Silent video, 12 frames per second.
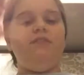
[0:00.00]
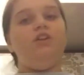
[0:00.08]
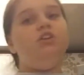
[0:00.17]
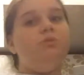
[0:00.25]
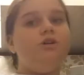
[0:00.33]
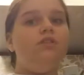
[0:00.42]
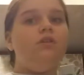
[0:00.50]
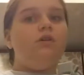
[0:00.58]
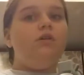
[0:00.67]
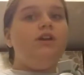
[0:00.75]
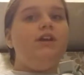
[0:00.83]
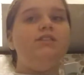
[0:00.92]
then you put in the
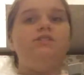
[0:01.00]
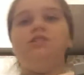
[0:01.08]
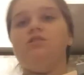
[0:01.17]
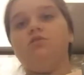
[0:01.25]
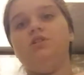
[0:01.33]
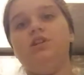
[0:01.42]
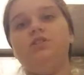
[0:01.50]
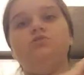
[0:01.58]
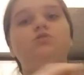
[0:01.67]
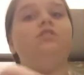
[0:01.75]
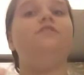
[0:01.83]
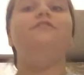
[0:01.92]
ingredients
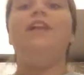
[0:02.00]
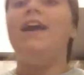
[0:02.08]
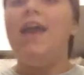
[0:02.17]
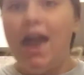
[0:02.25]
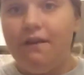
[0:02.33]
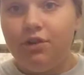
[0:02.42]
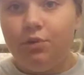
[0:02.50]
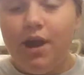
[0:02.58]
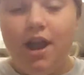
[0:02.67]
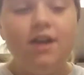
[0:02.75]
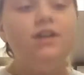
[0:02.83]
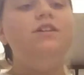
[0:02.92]
are going to fly
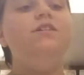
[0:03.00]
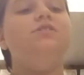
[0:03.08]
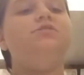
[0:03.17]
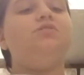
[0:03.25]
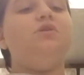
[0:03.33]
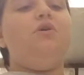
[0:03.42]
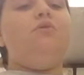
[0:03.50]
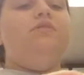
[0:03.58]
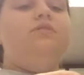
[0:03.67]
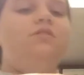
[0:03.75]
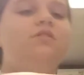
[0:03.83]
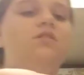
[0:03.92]
everywhere. So
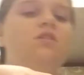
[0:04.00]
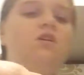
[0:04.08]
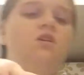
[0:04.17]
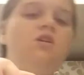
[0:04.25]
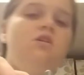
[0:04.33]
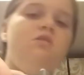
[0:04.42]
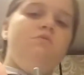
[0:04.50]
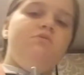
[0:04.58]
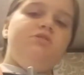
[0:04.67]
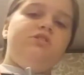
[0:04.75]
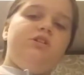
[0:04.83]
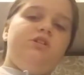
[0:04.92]

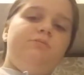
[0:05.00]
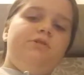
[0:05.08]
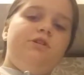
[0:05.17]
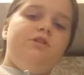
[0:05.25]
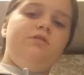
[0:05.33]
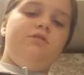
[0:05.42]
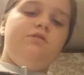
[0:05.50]
we're just going to put it